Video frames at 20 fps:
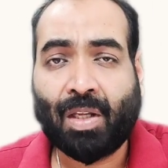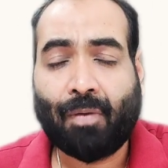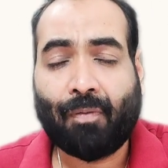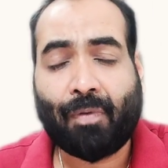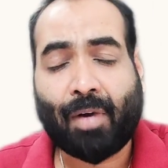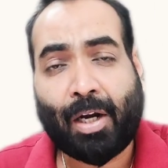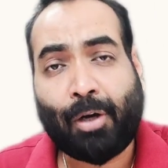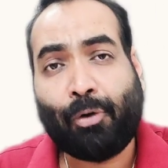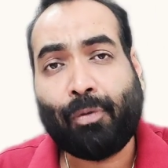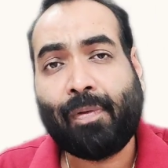
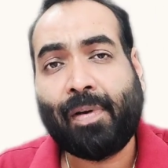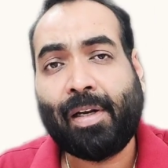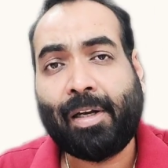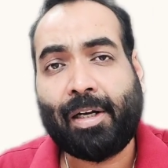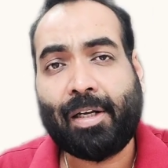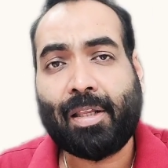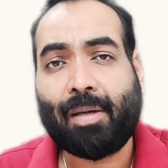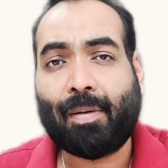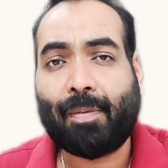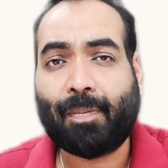Why do we
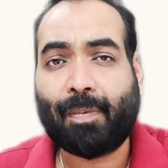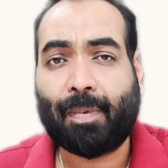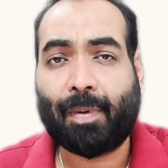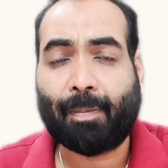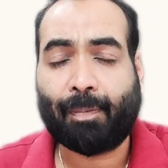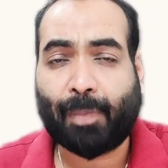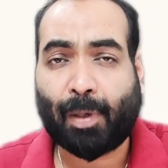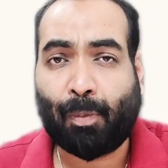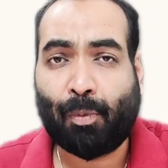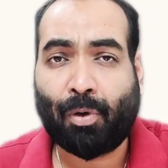need the
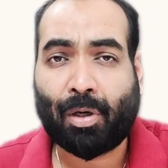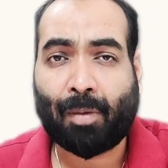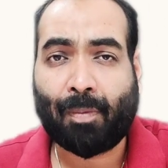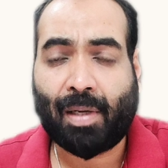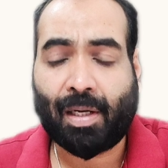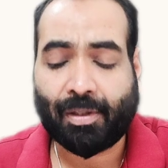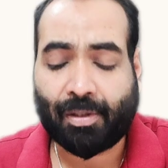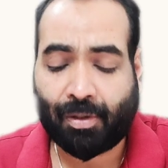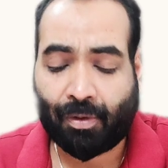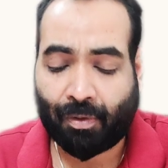promoter
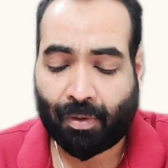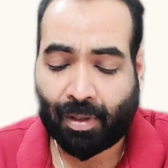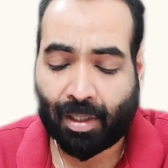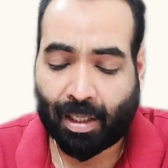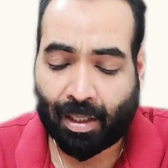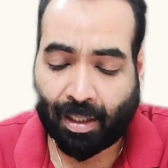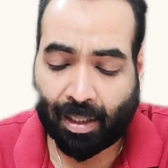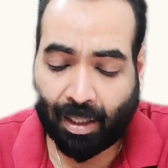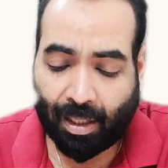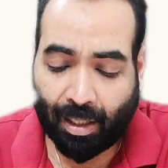margin on
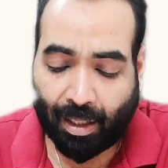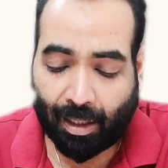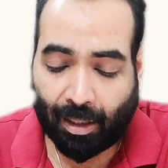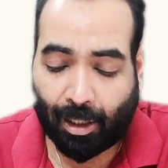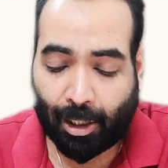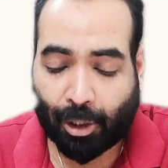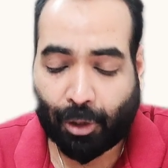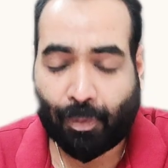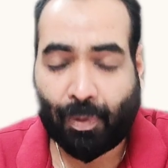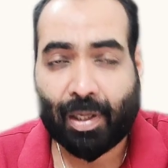the
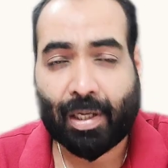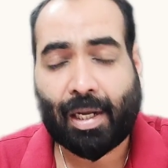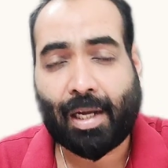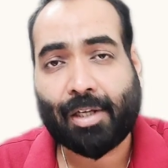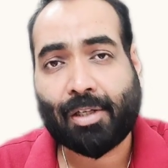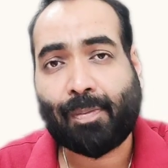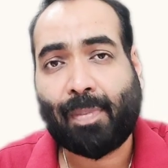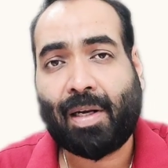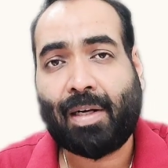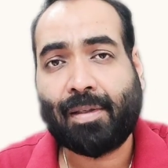liquid
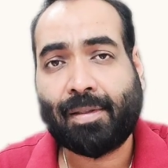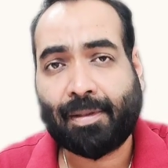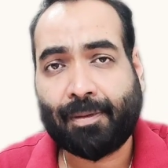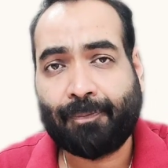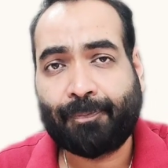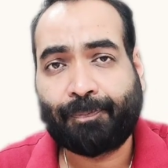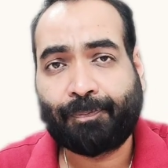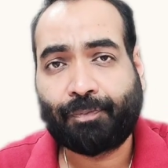cash balance,